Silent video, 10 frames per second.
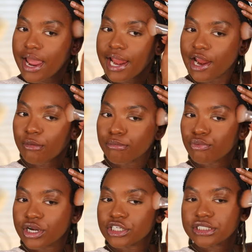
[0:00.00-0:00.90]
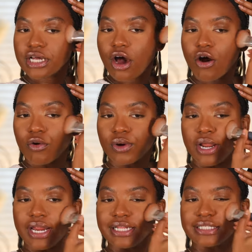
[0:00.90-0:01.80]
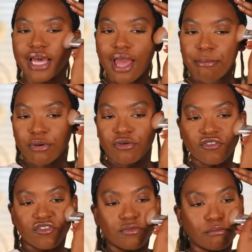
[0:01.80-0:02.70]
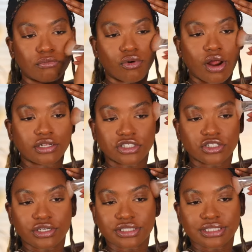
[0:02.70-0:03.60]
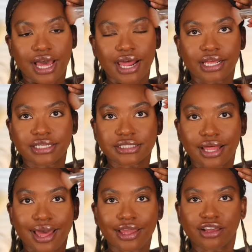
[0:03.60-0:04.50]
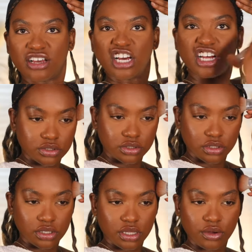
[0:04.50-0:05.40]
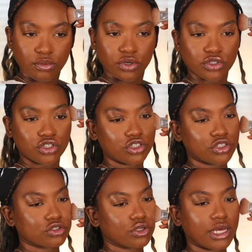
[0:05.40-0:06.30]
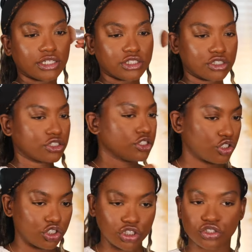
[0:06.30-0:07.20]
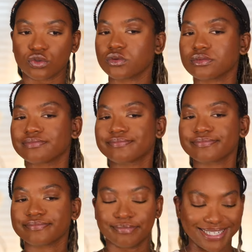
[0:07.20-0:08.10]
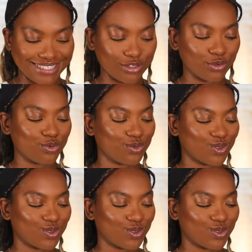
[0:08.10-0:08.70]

airbrushed already type of bronzer it's not as like i want to chisel that chisel my nizzle